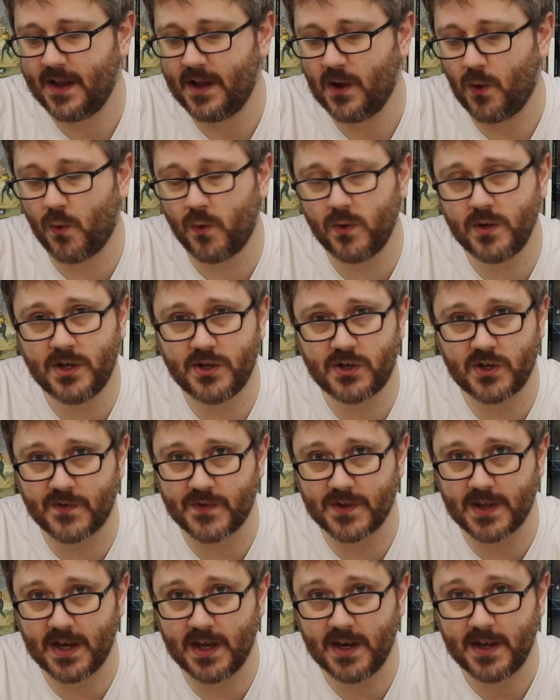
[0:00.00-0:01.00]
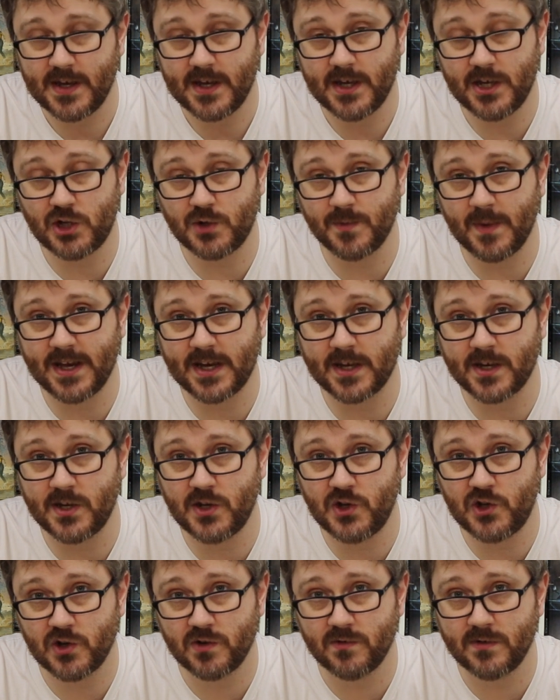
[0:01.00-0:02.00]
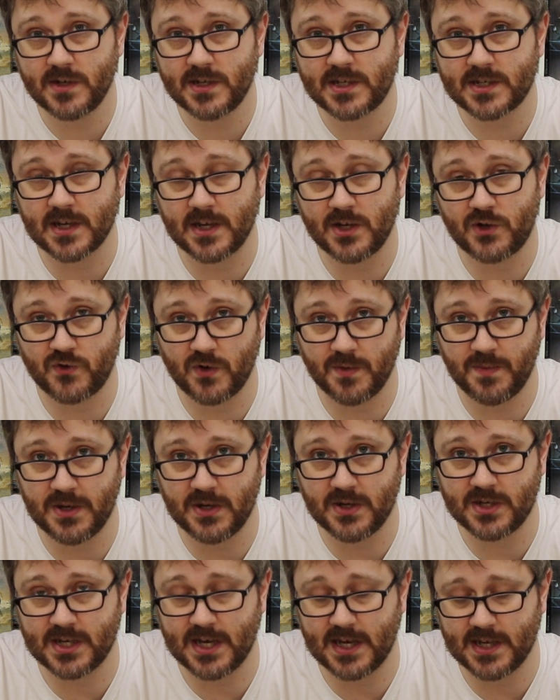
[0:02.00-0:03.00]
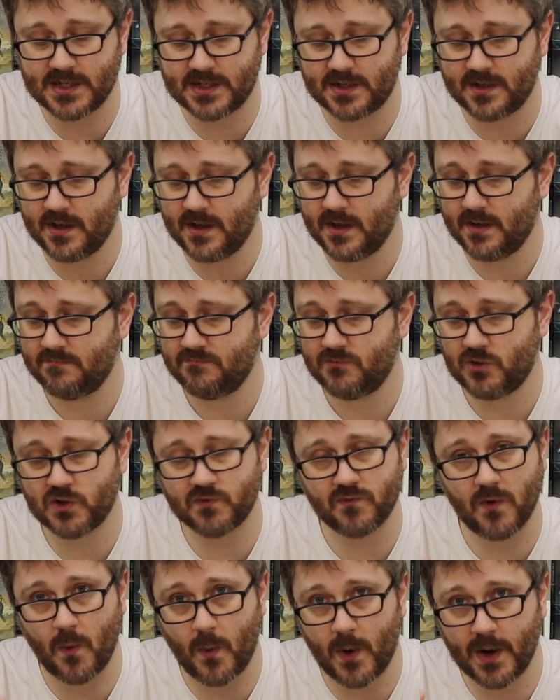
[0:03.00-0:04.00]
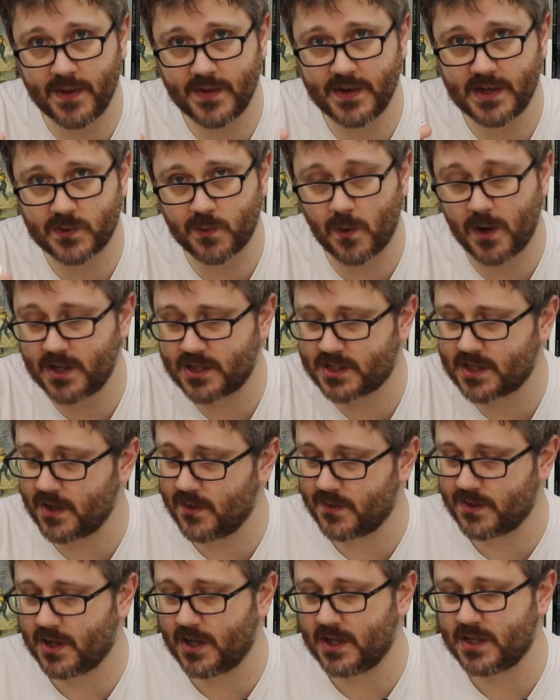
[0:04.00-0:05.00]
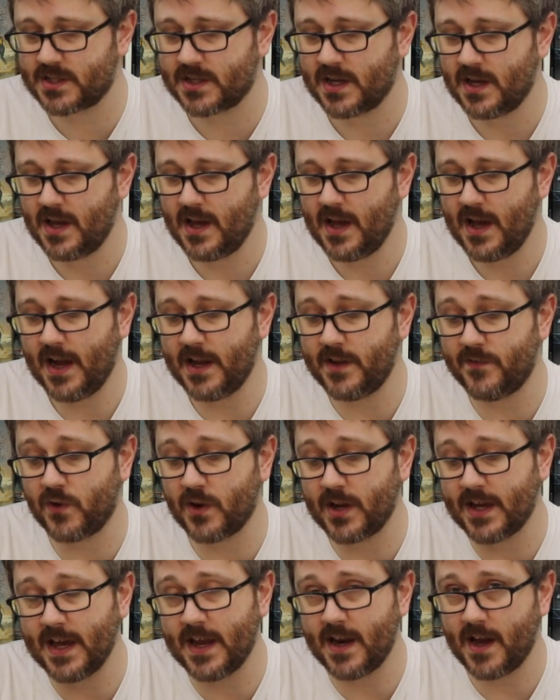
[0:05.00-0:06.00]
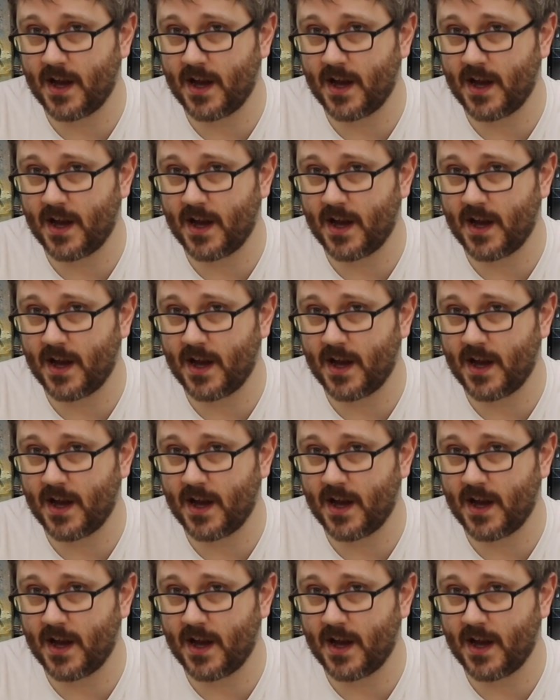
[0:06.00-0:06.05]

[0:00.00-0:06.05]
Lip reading: All you do for that is you make an endurance attribute test. Just roll 1 of these white skill dice, and you've got to get